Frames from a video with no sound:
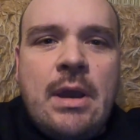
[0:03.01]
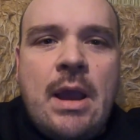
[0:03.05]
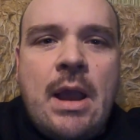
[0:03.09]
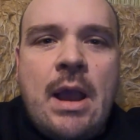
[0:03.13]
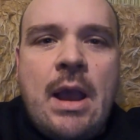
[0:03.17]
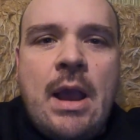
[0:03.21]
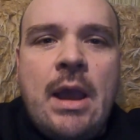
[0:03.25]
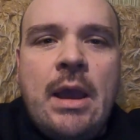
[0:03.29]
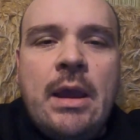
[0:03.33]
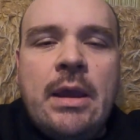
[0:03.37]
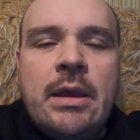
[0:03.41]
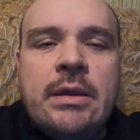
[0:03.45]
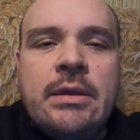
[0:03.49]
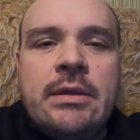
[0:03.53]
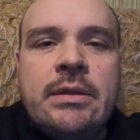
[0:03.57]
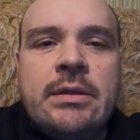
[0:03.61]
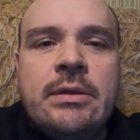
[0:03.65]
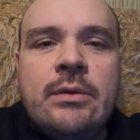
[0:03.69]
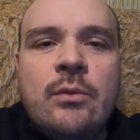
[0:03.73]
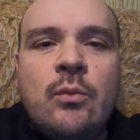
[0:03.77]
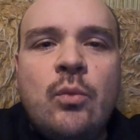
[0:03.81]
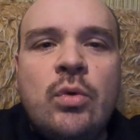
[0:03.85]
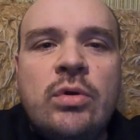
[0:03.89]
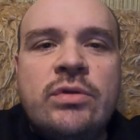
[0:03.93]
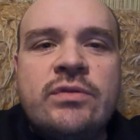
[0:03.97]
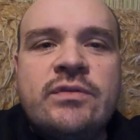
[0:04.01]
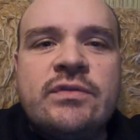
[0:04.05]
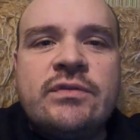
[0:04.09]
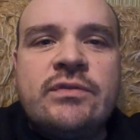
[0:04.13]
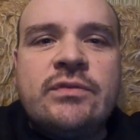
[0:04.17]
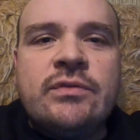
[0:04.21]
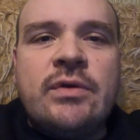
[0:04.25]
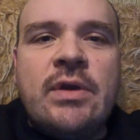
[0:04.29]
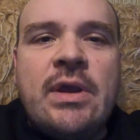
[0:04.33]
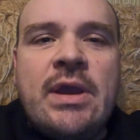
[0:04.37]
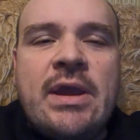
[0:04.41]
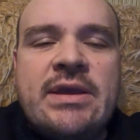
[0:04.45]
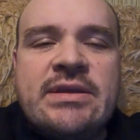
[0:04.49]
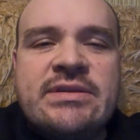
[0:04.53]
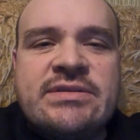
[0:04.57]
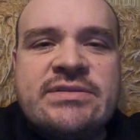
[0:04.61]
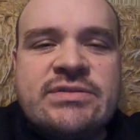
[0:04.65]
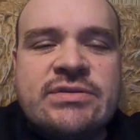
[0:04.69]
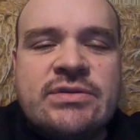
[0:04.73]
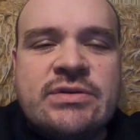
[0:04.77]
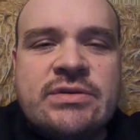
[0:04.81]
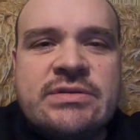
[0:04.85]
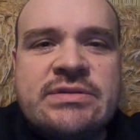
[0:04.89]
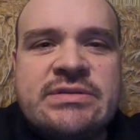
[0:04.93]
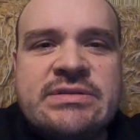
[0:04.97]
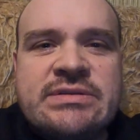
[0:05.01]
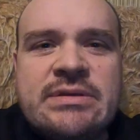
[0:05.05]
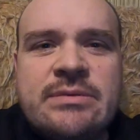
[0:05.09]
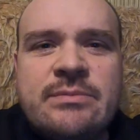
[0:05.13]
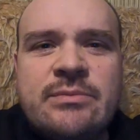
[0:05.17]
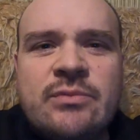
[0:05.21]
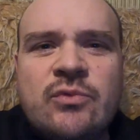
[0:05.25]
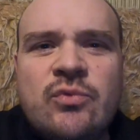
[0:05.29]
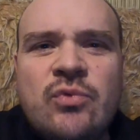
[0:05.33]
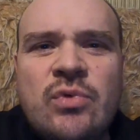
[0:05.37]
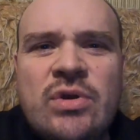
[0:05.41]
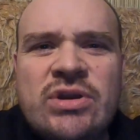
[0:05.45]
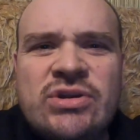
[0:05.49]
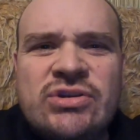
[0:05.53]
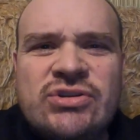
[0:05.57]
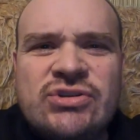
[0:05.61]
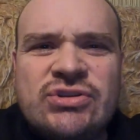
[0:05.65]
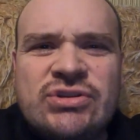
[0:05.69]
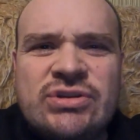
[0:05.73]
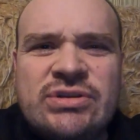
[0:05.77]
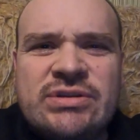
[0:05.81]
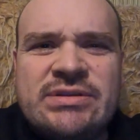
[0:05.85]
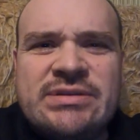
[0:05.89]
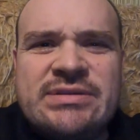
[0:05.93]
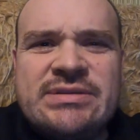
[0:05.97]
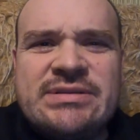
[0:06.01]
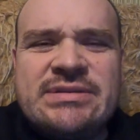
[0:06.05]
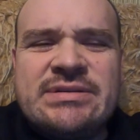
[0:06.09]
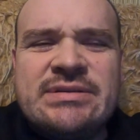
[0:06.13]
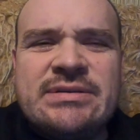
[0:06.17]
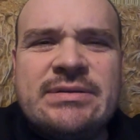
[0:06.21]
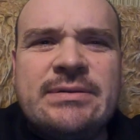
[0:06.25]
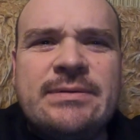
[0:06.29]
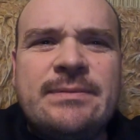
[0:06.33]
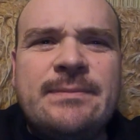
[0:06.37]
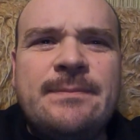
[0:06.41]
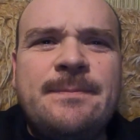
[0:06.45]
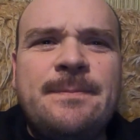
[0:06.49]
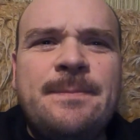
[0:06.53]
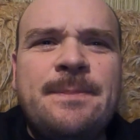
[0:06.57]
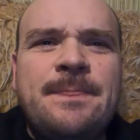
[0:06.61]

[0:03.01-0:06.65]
I want to answer some questions. Uh,